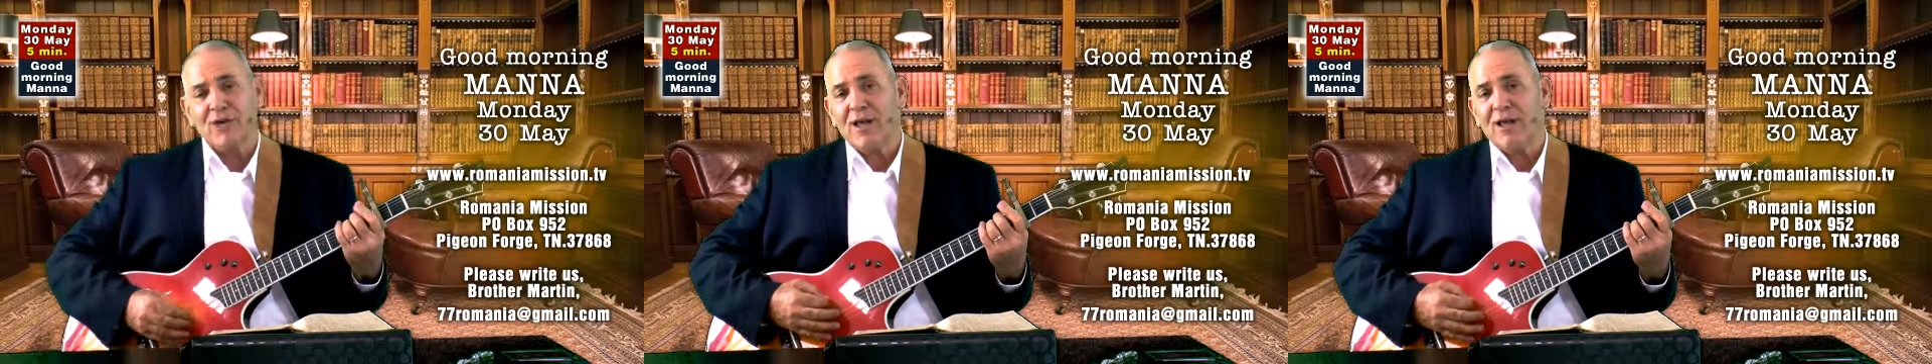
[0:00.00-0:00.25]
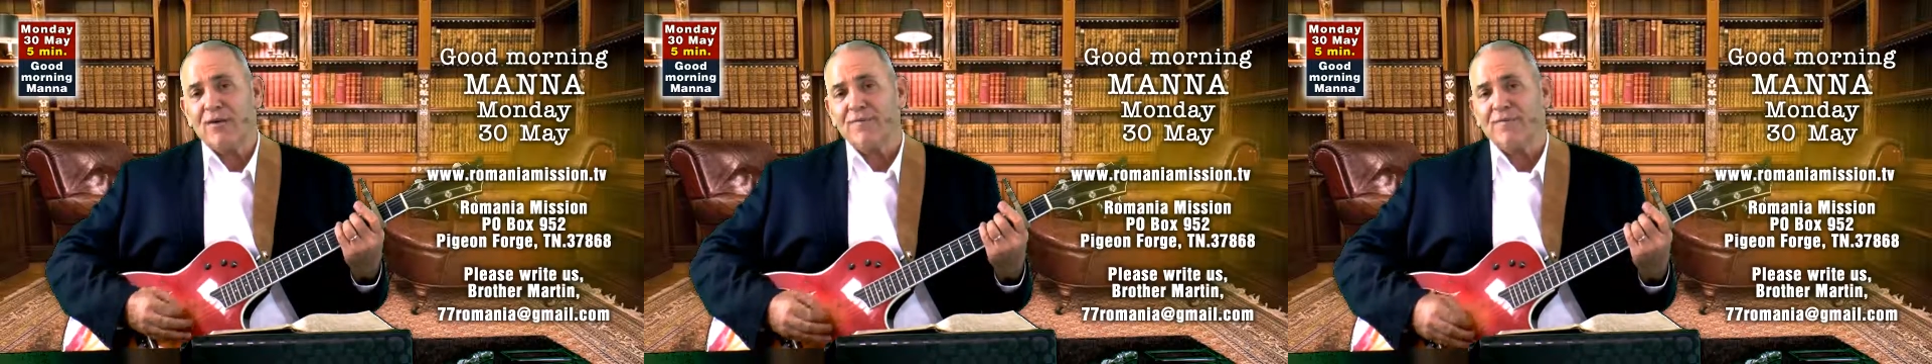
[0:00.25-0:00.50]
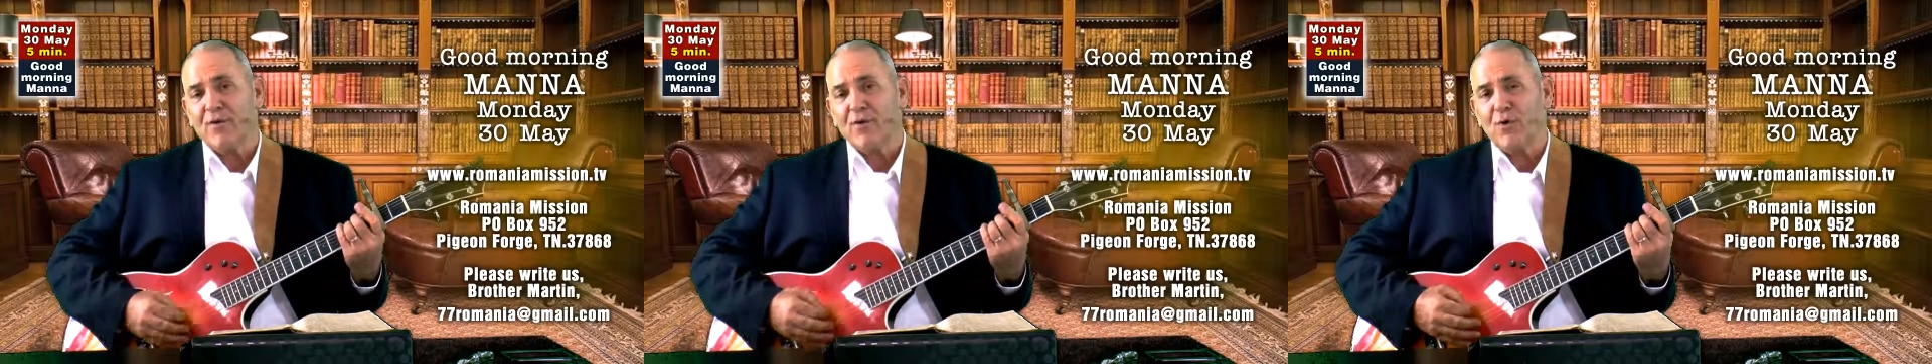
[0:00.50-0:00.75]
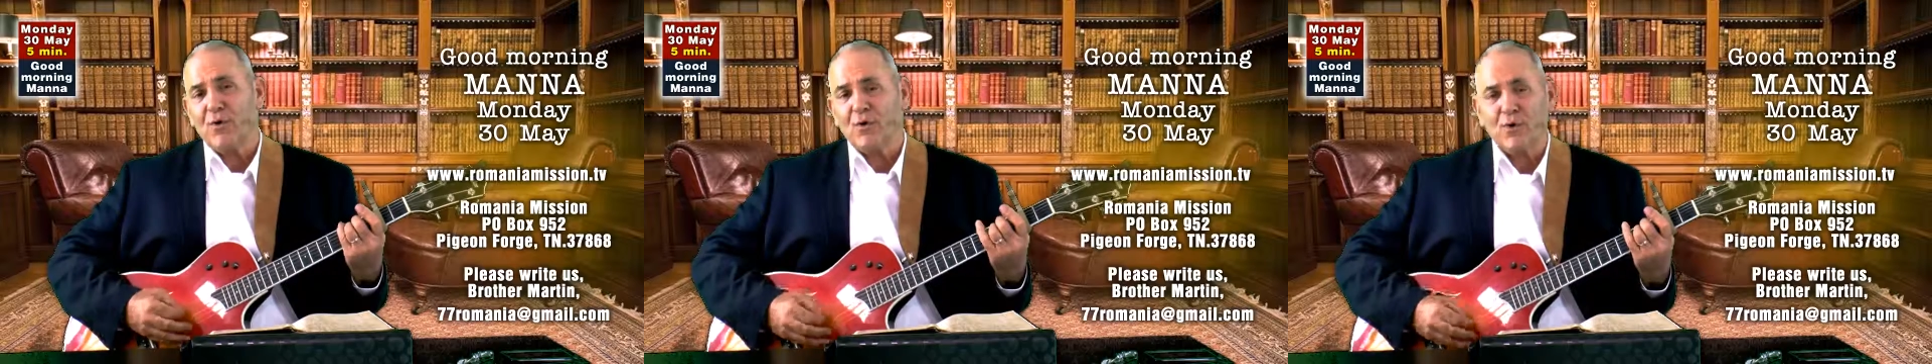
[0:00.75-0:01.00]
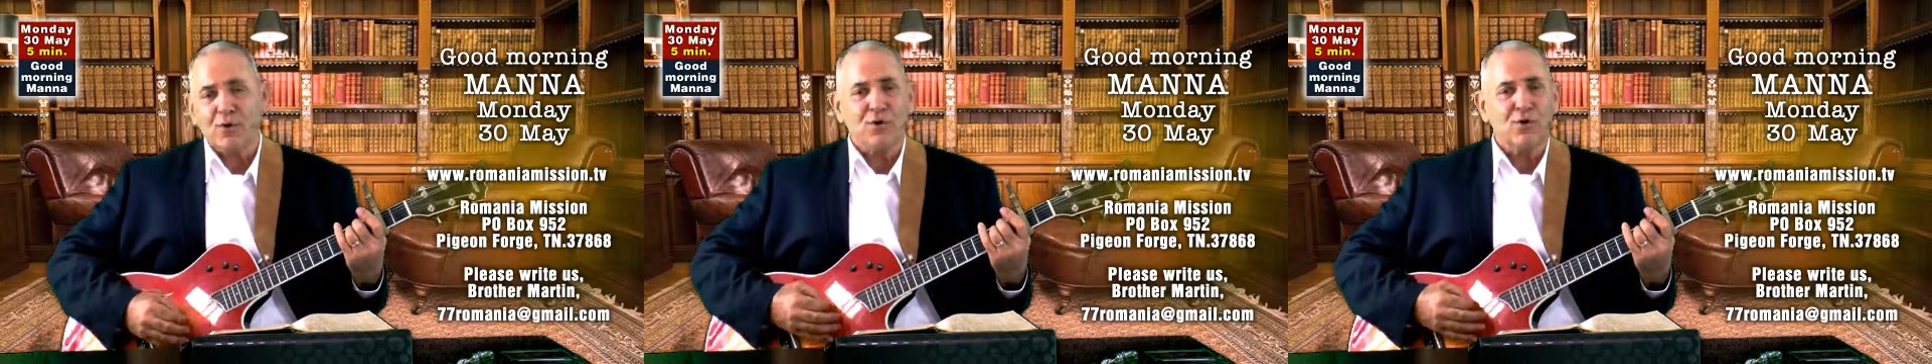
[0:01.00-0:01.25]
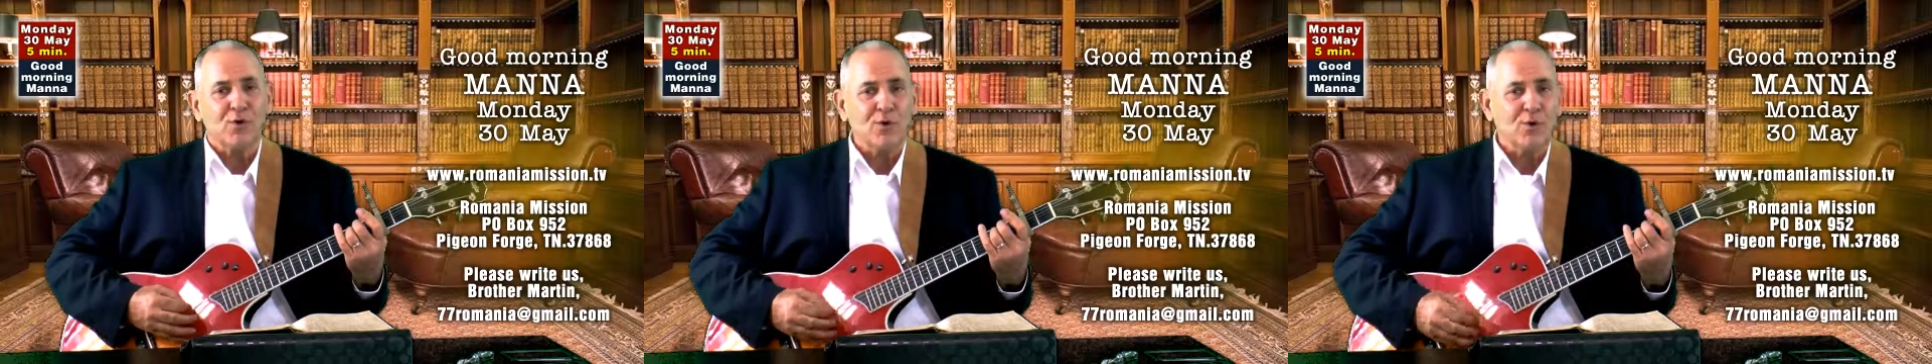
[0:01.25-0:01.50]
love for
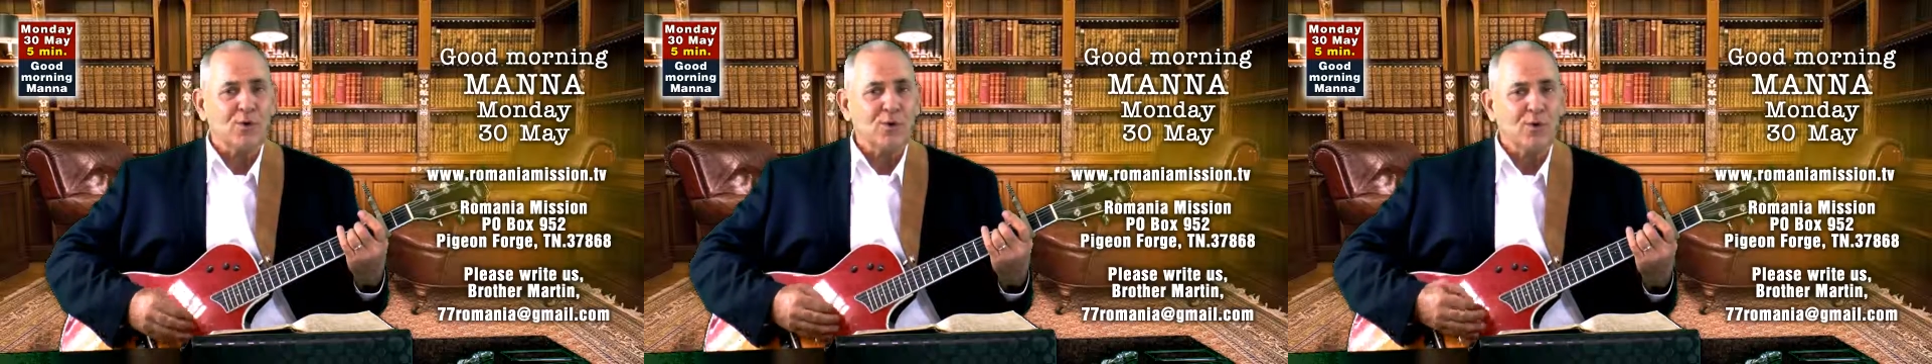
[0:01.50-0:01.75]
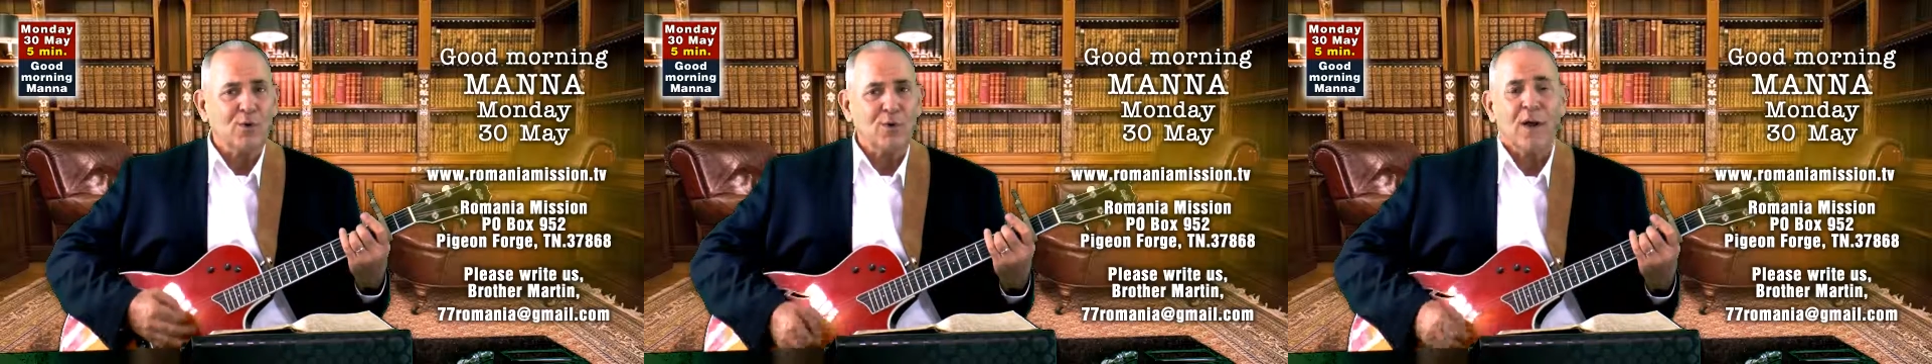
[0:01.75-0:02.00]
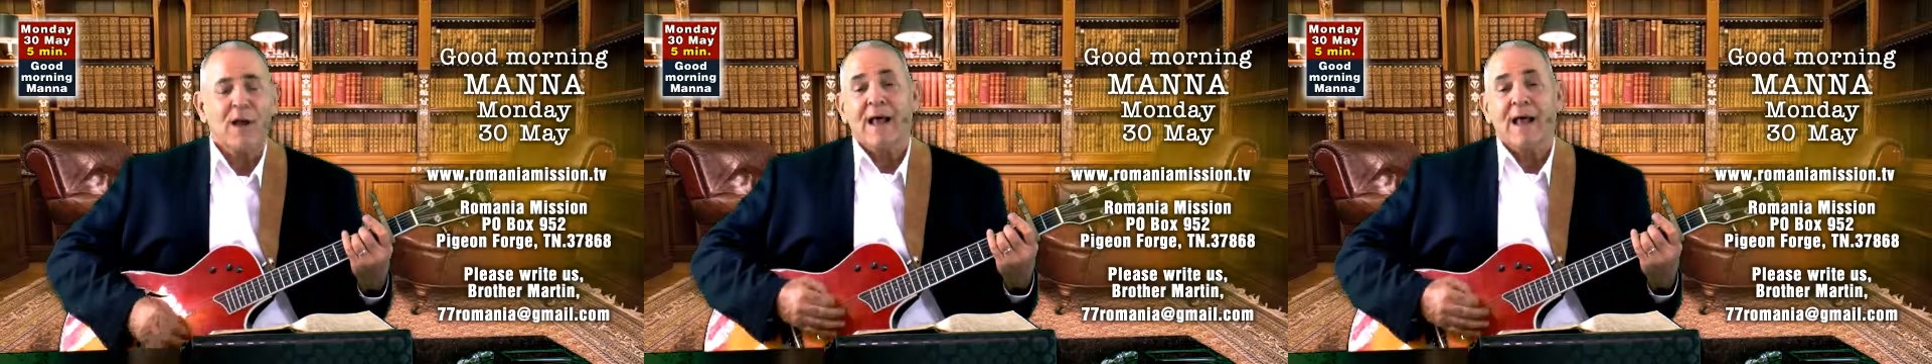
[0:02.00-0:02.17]
you,